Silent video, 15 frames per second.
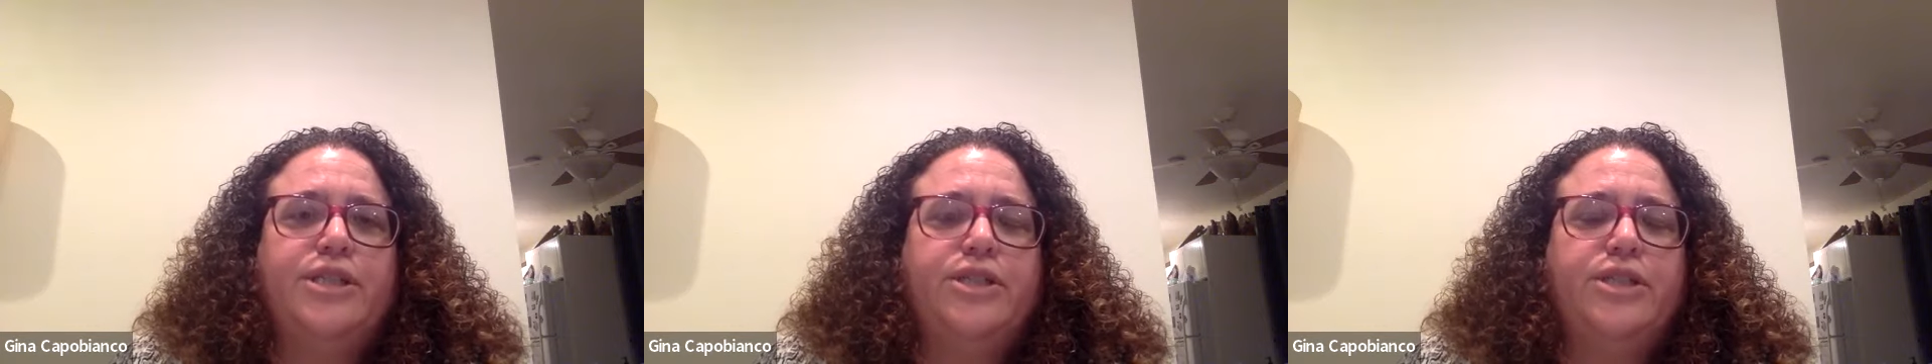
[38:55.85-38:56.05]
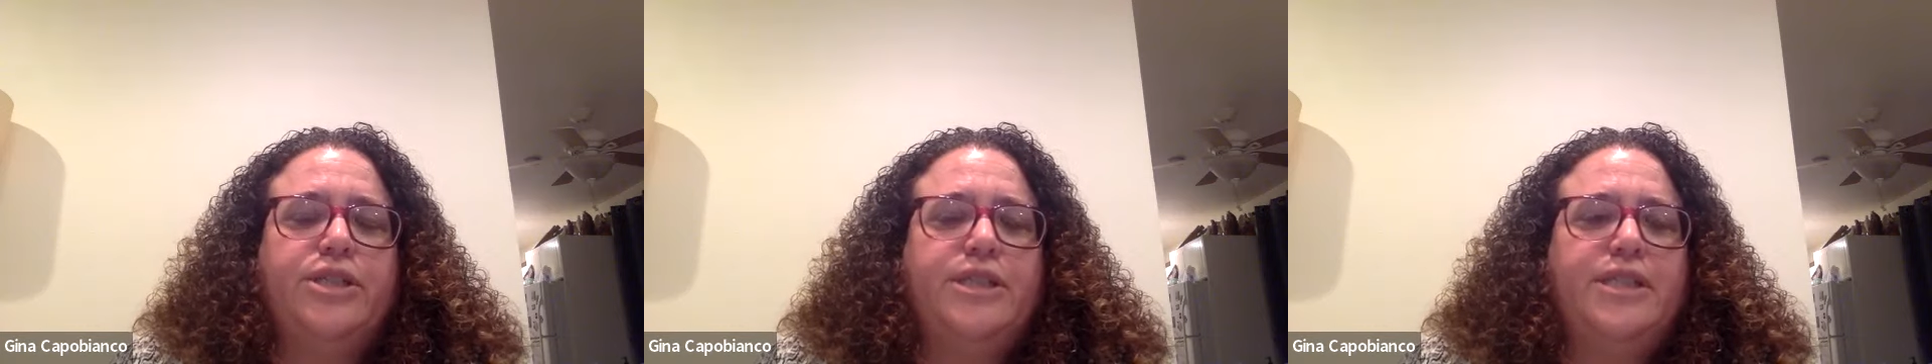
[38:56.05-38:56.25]

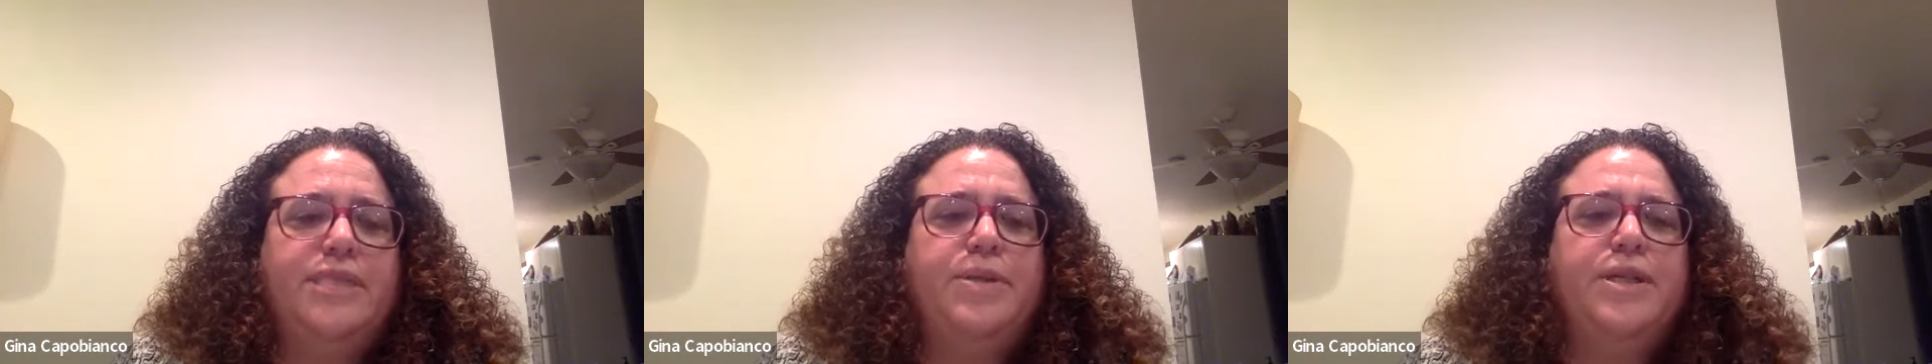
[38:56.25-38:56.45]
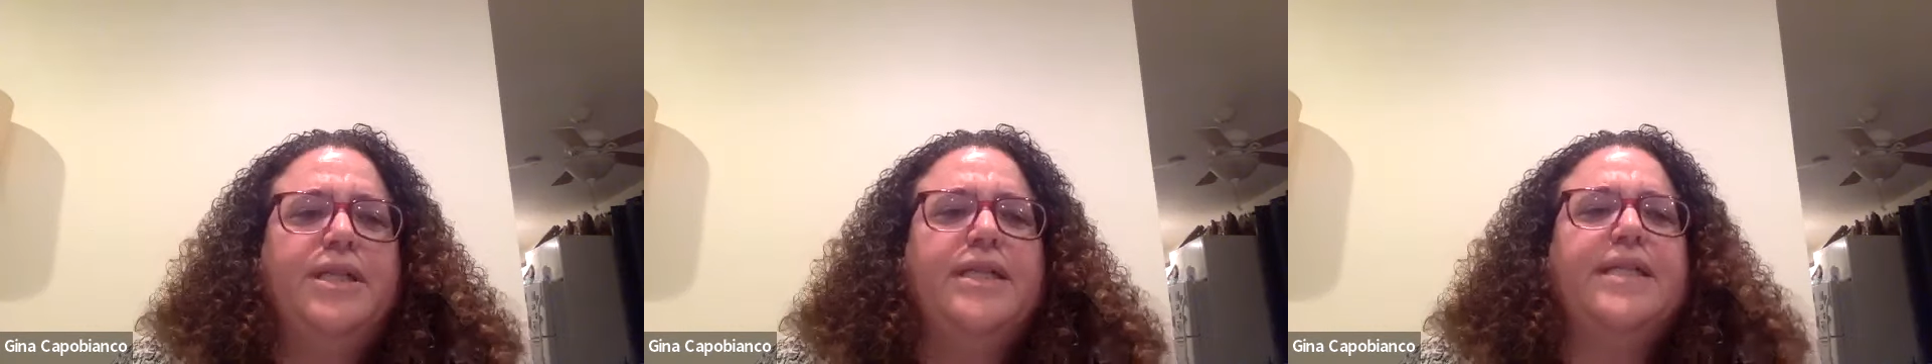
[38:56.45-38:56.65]
they're
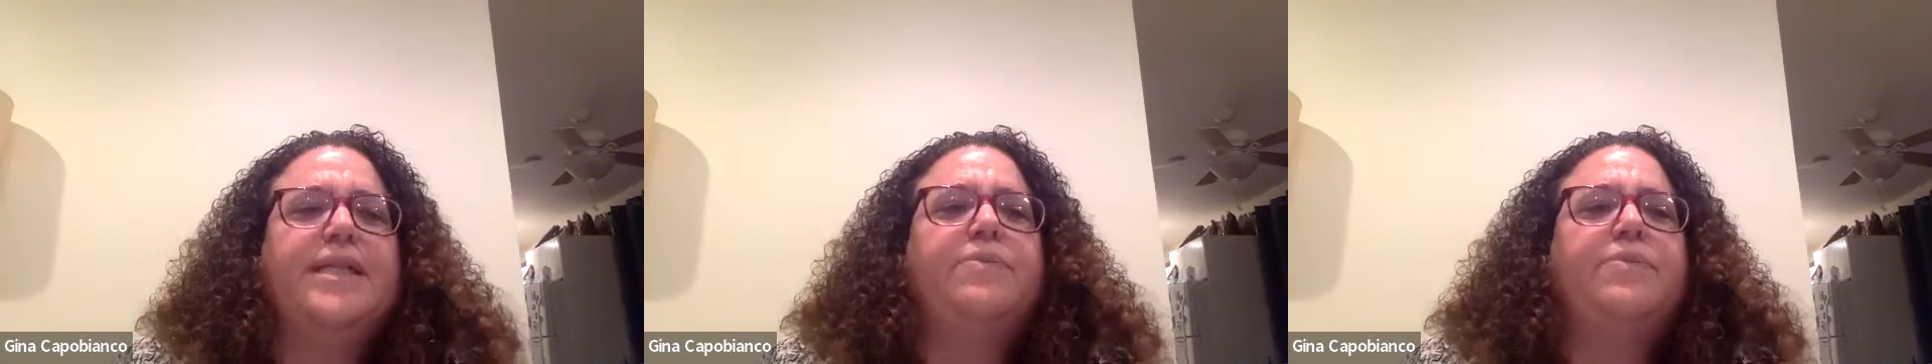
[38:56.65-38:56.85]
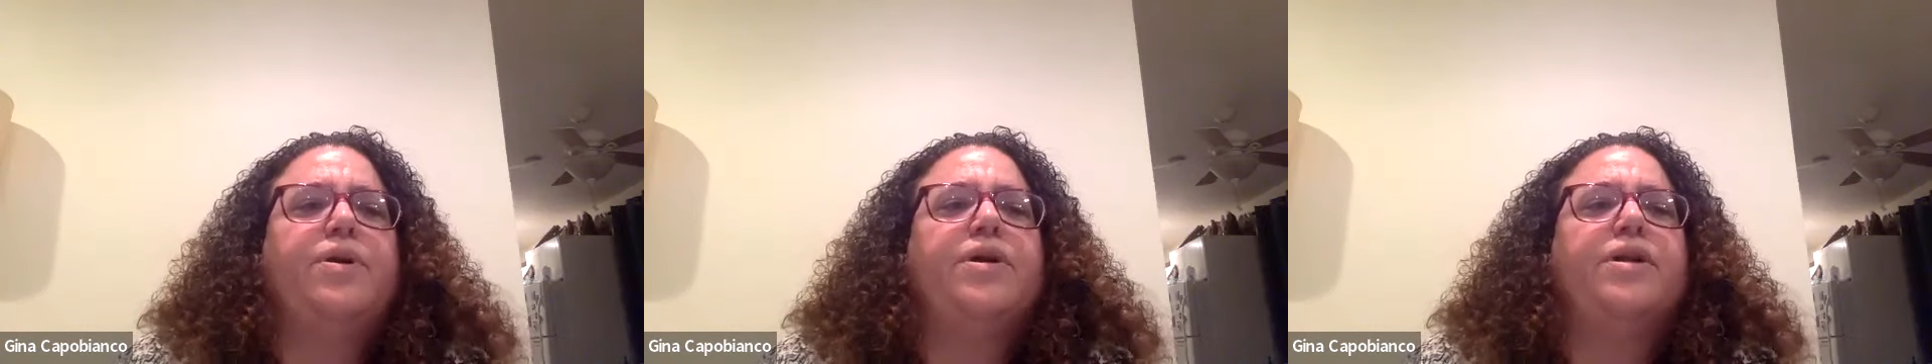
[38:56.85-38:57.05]

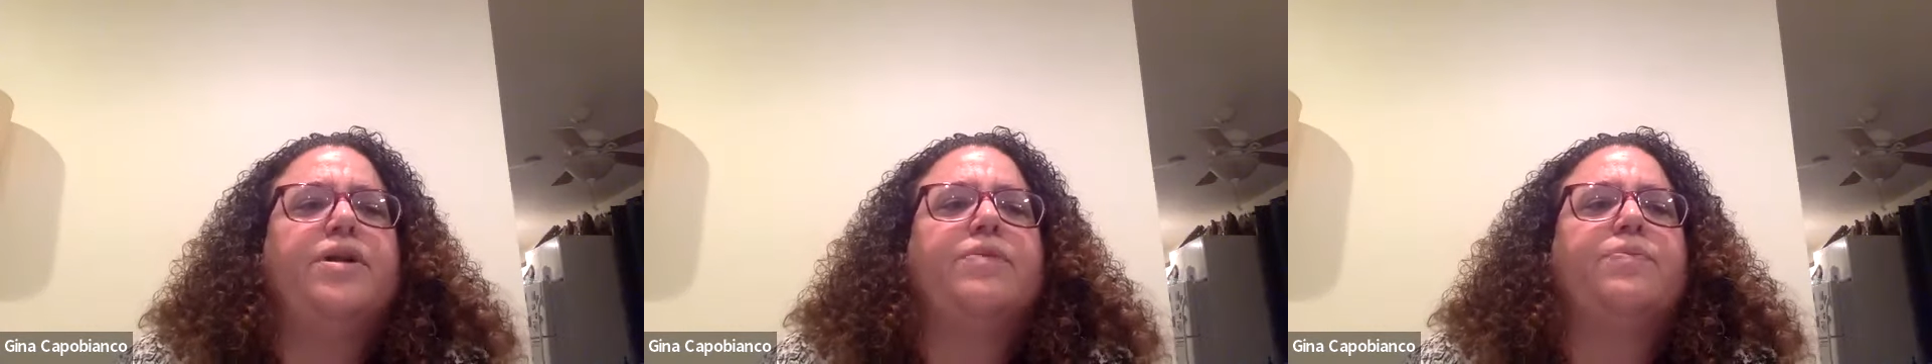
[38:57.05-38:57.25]
stimulating part of the